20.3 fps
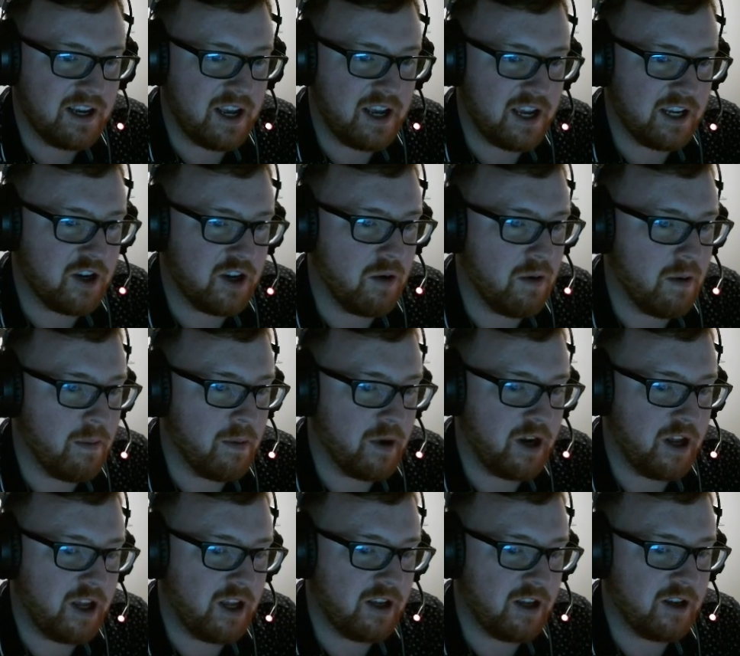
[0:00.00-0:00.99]
got my
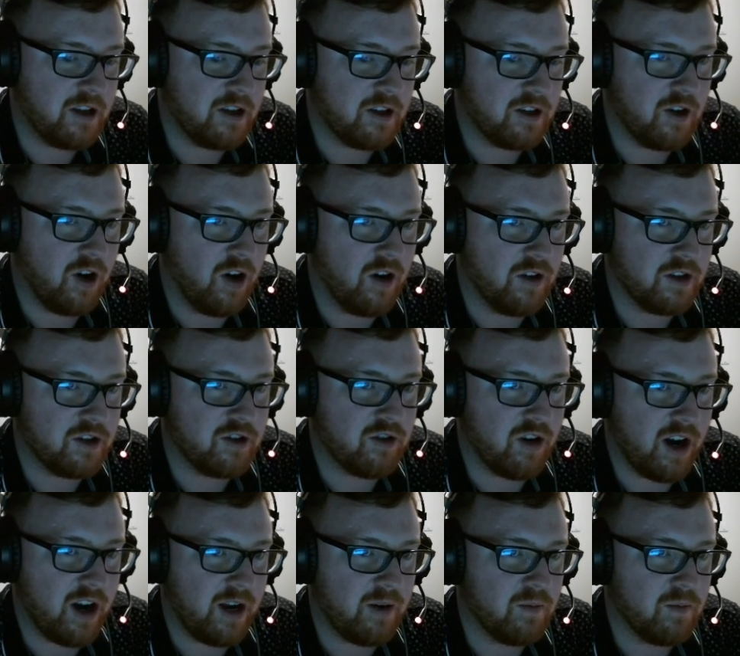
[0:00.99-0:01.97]
money, got on the
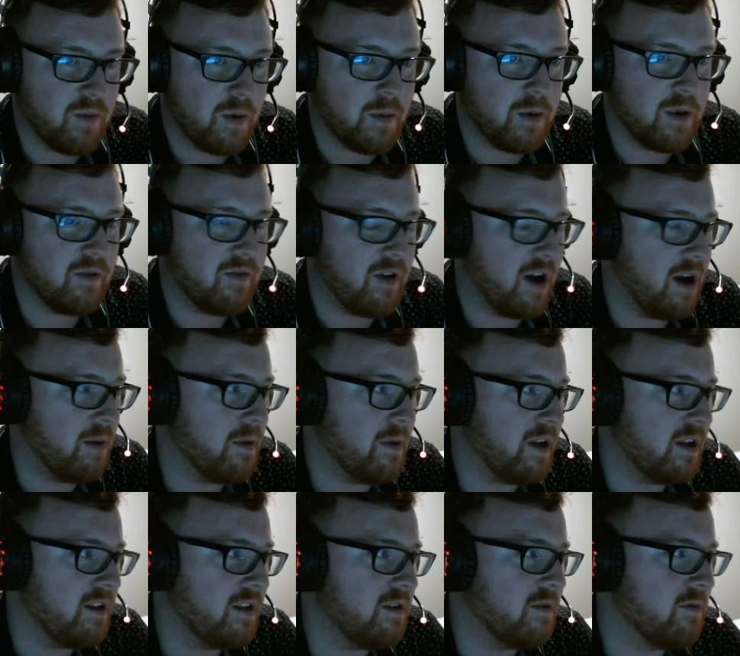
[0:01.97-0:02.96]
train. My brother found
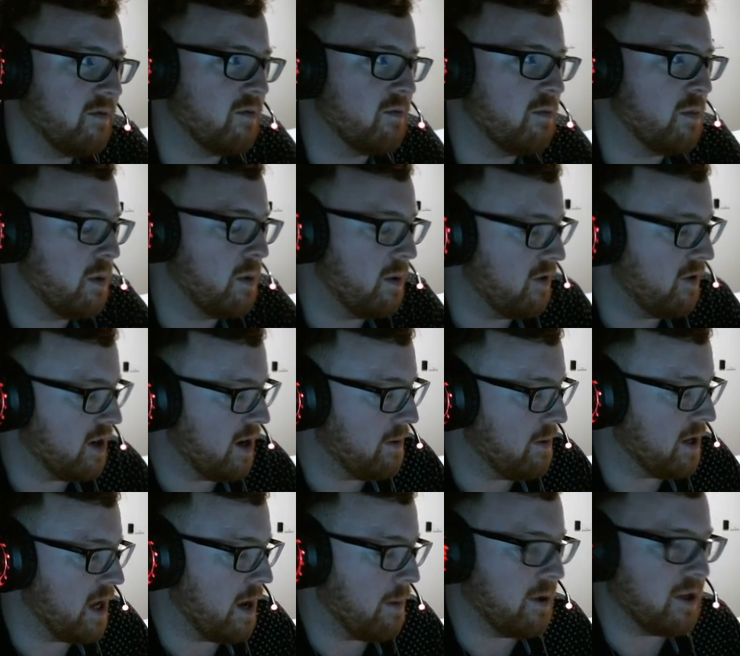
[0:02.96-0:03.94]
me. My brother came to
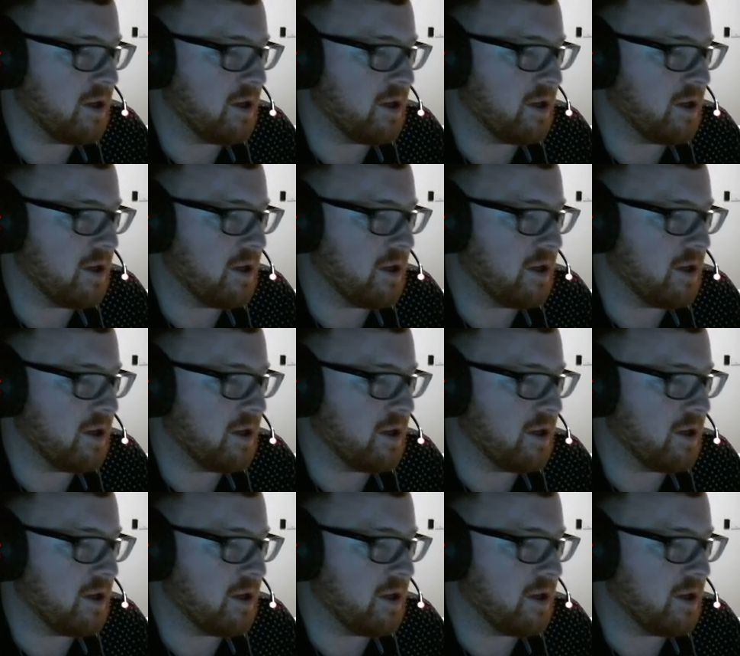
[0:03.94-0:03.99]
get me to